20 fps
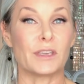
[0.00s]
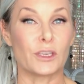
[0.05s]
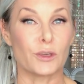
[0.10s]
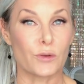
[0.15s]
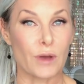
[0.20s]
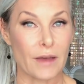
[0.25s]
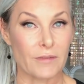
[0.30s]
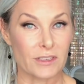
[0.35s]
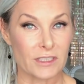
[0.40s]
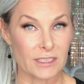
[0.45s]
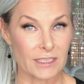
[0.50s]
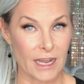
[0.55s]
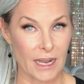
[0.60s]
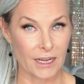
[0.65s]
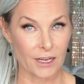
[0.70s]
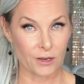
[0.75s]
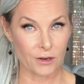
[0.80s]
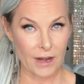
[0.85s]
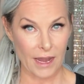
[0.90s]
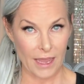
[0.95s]
you have a
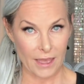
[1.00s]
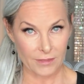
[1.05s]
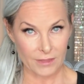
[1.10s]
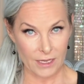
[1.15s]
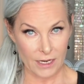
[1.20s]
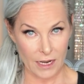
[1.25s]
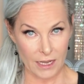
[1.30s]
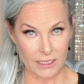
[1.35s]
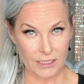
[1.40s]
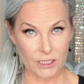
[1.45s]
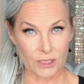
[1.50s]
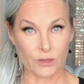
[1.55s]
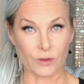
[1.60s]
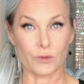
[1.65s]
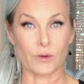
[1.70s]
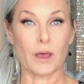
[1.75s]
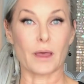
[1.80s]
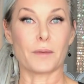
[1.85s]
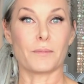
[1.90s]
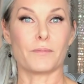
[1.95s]
steadier hand than I
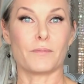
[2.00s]
do.